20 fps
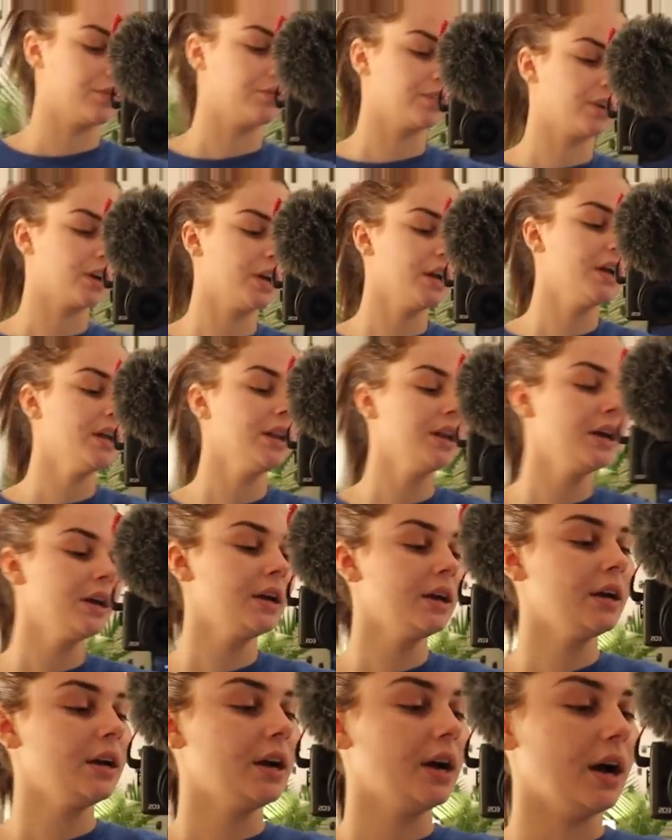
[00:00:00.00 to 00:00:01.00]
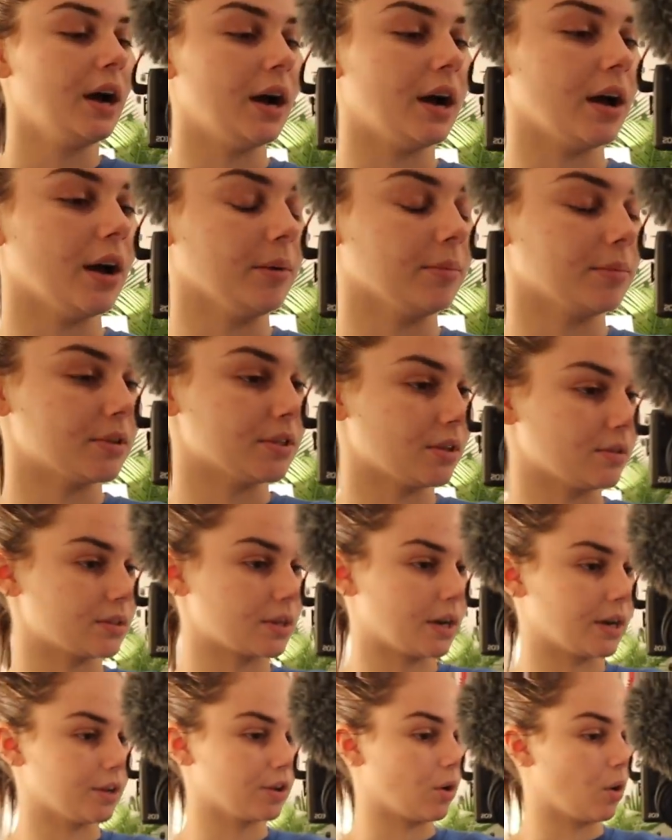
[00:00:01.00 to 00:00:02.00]
over it because I was
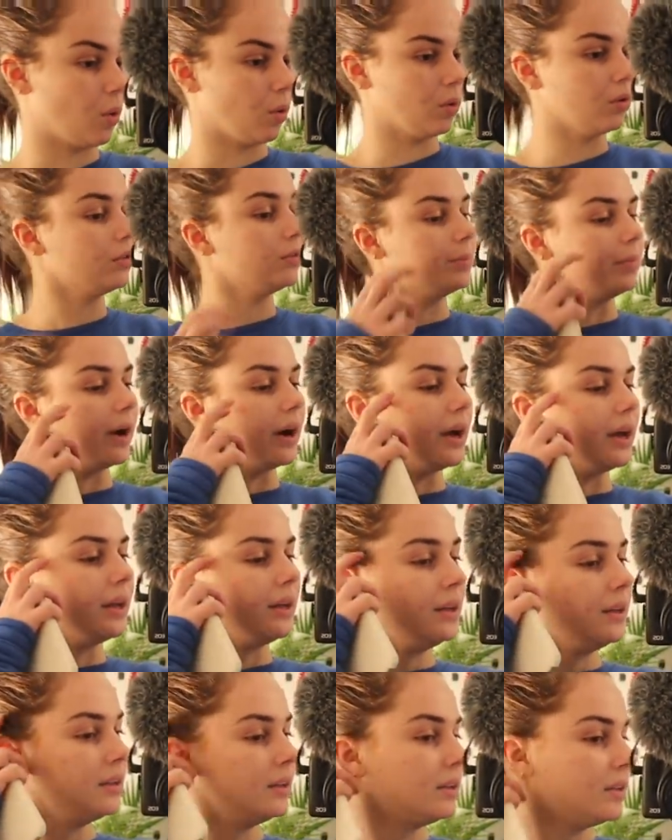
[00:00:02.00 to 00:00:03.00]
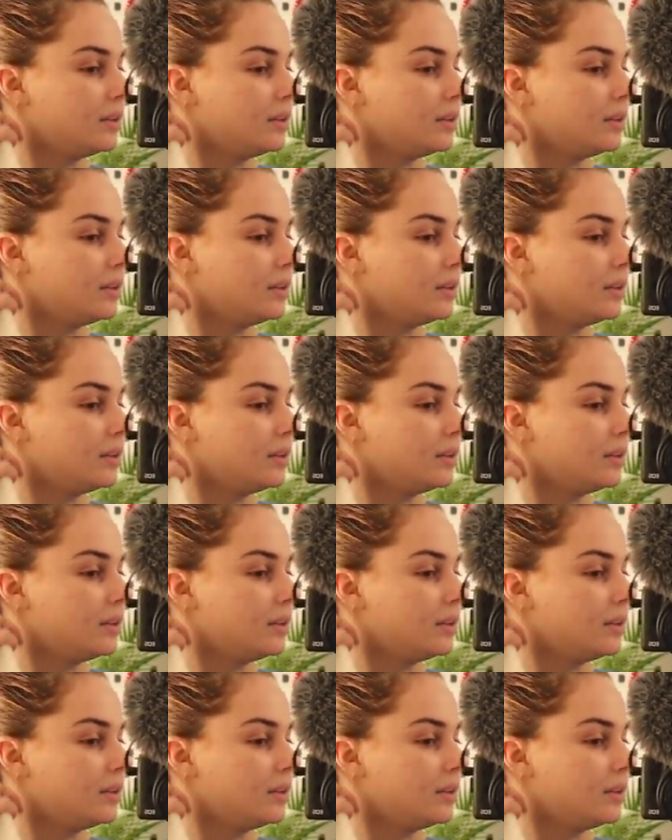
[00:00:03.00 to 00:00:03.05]
kind of cold, but